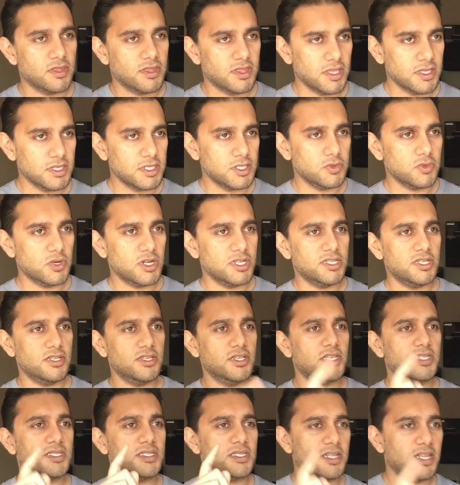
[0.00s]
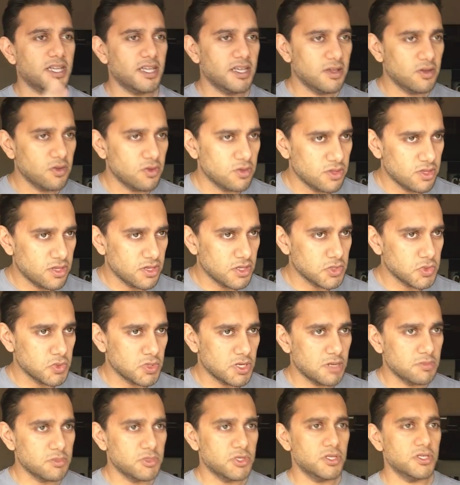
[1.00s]
this is what I did yesterday, this is
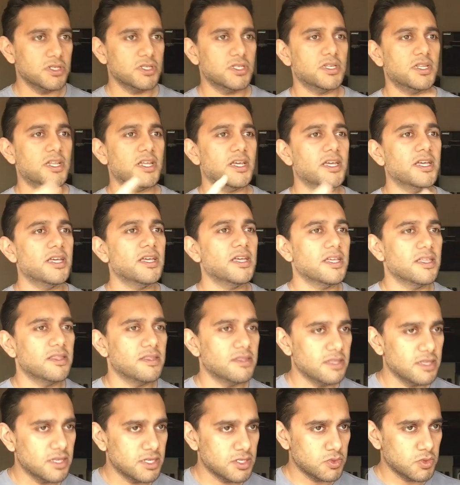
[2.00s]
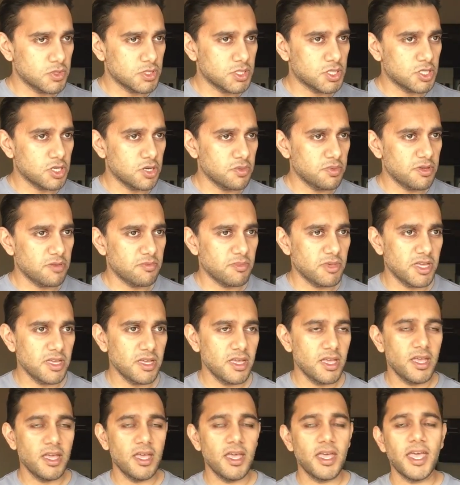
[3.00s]
what I'm doing today, and this is what's stopping
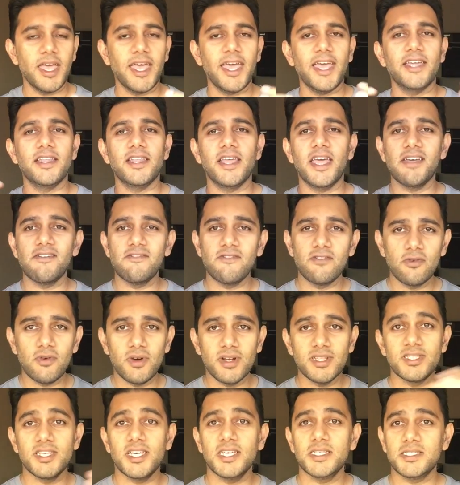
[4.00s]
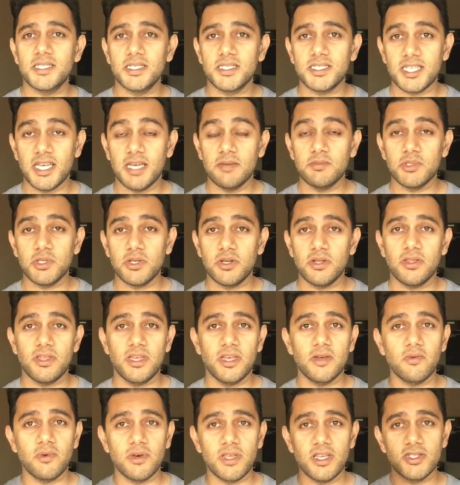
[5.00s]
me, and everyone does the same sort of
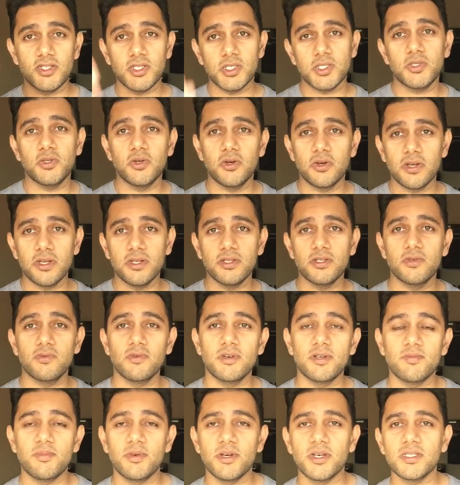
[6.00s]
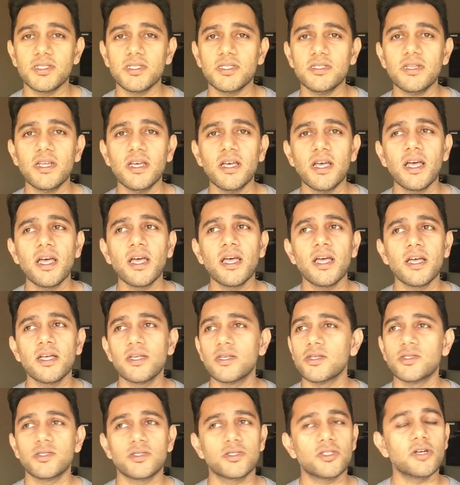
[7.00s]
thing where they're just talking to one person,
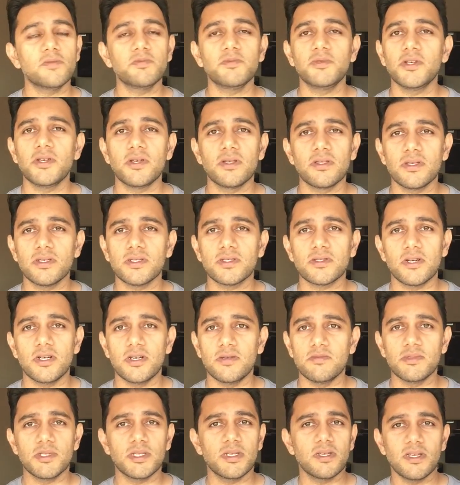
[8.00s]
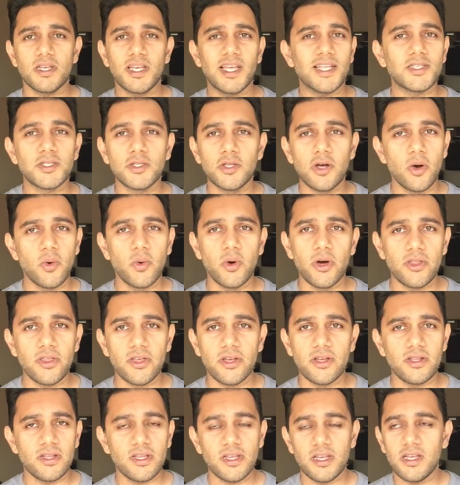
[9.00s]
stop doing the scrums. It's not worth
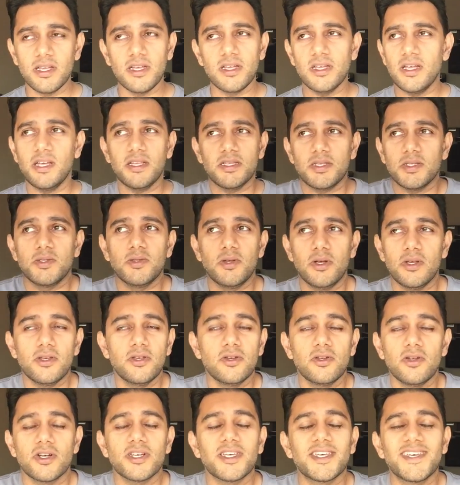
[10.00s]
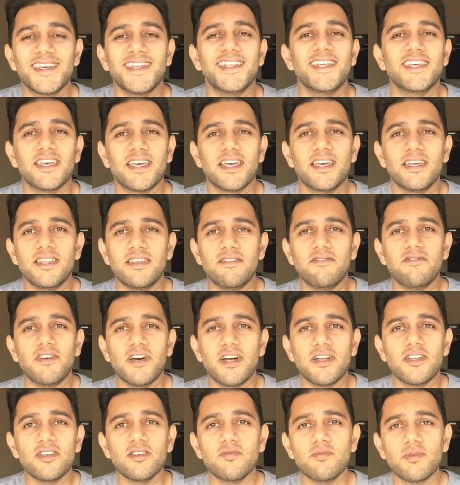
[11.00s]
it. You're not getting any
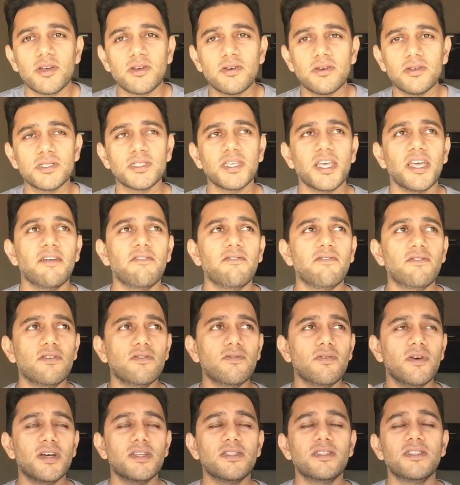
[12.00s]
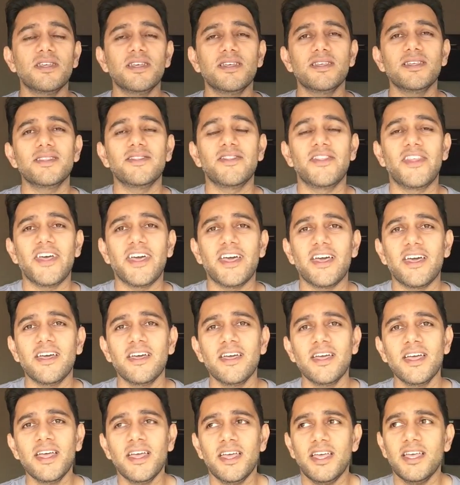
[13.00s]
value because everyone
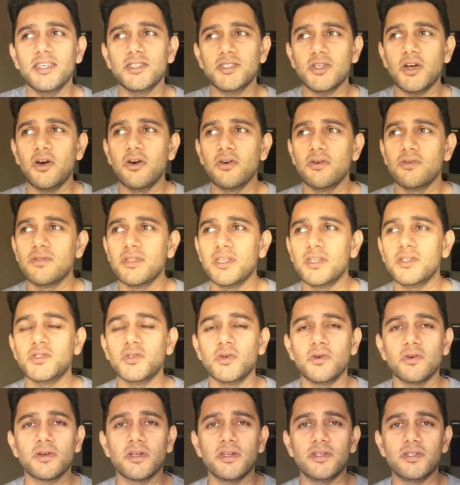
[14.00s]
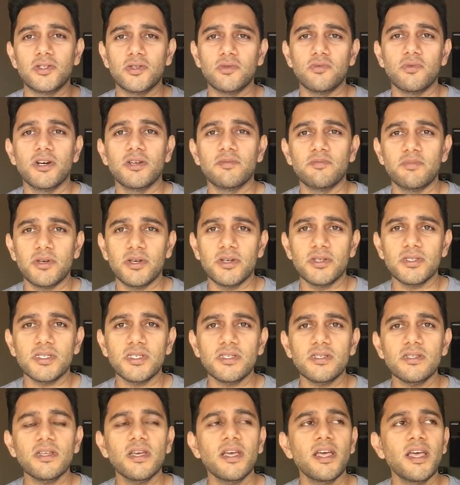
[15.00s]
there is only talking to one
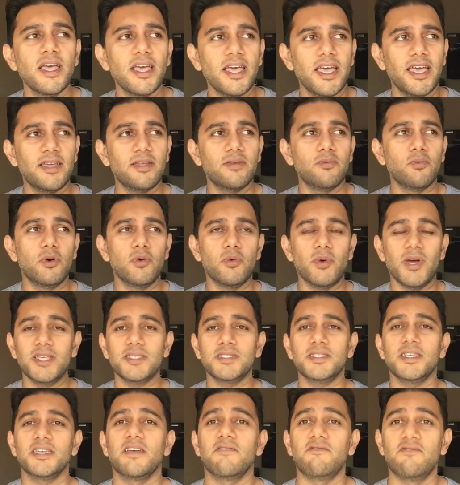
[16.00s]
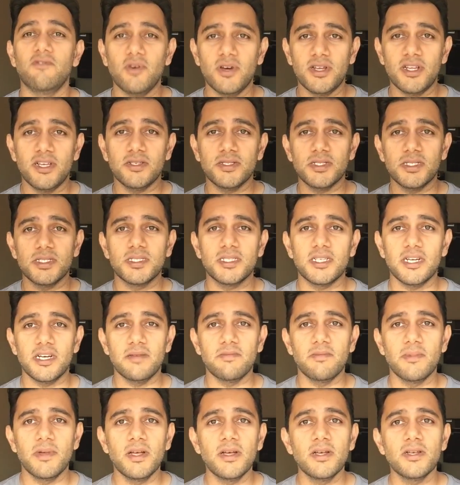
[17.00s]
person and we're wasting everyone else's time.
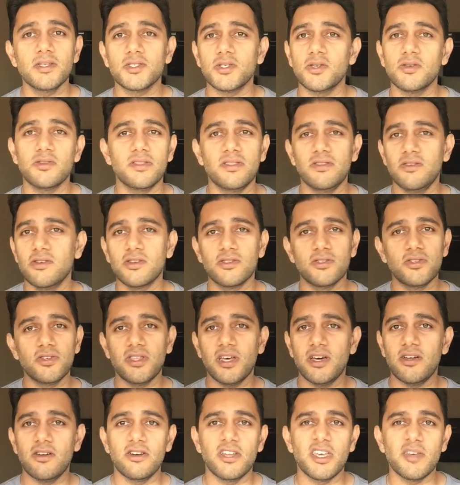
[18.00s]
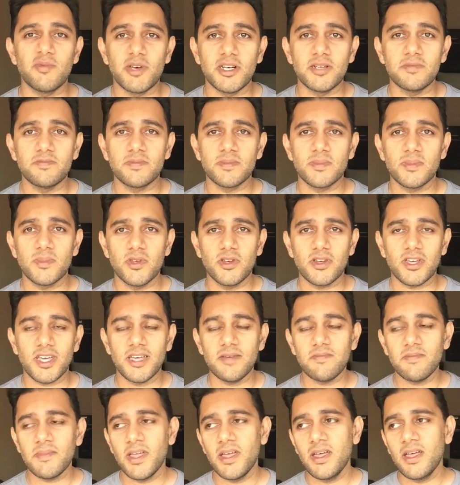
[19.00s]
So you can do that on email,
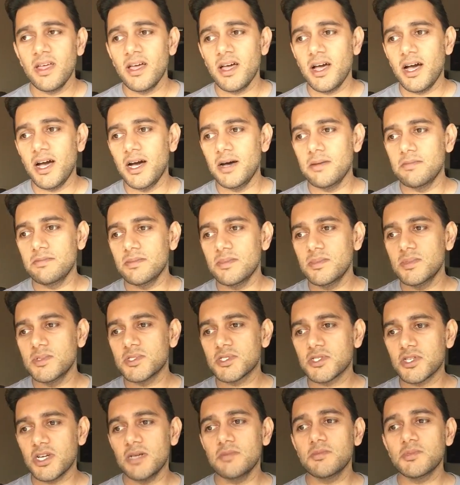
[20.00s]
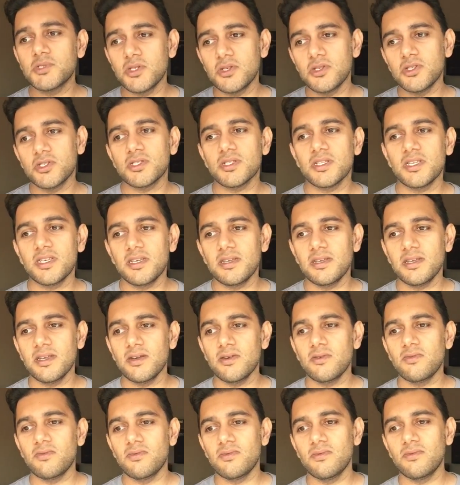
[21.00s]
okay? Scrums usually
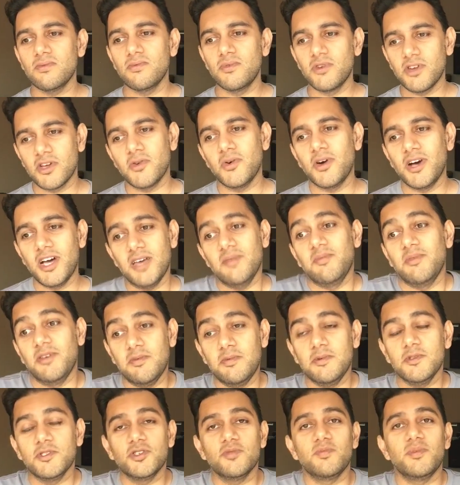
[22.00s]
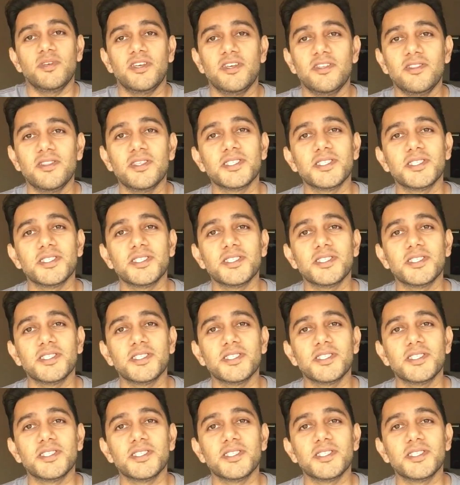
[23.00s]
require people to be in